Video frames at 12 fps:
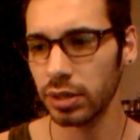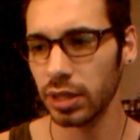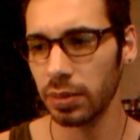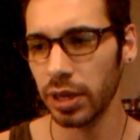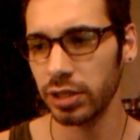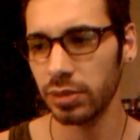I
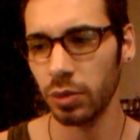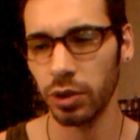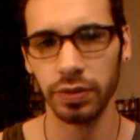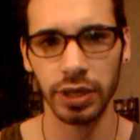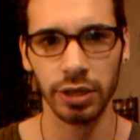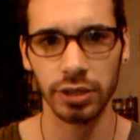might do more
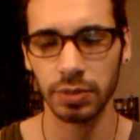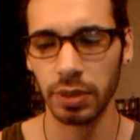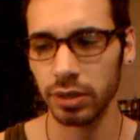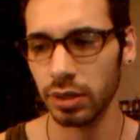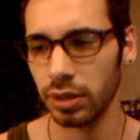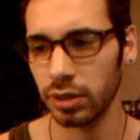videos about
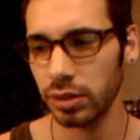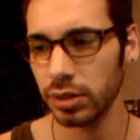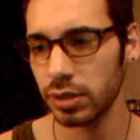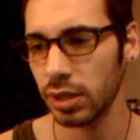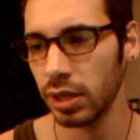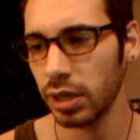dolls,
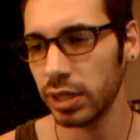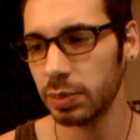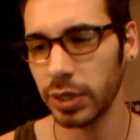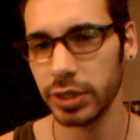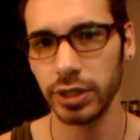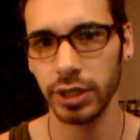
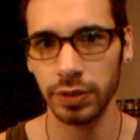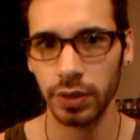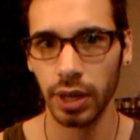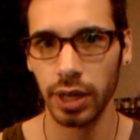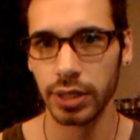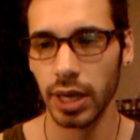especially if you
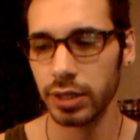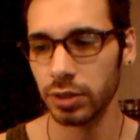guys ask